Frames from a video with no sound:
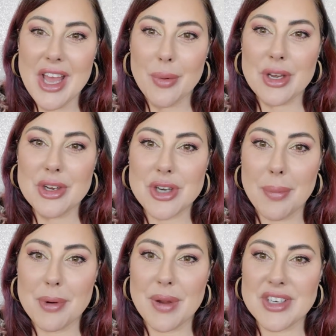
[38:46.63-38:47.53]
When you
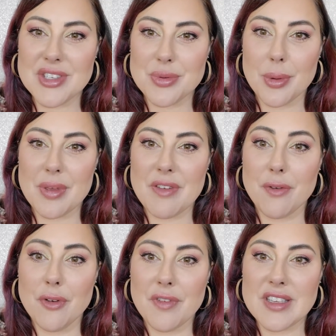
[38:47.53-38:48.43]
drop your brushes, will it be
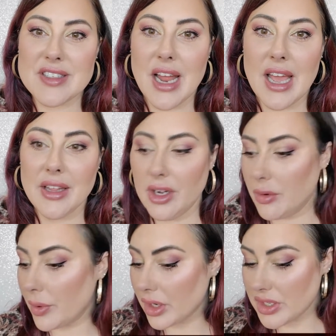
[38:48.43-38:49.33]
full face and
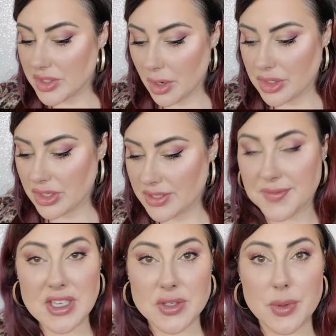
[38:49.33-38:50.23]
eyeliner? We're going to start with just
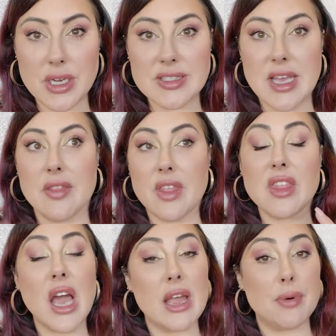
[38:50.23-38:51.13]
face ones, and then
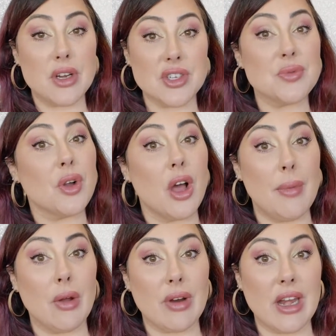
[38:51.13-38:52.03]
the eye brushes will come
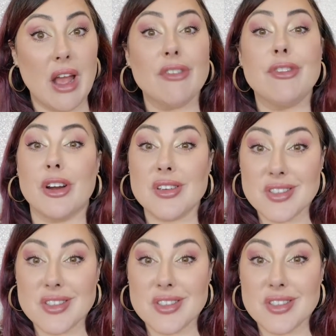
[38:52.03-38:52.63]
out right after.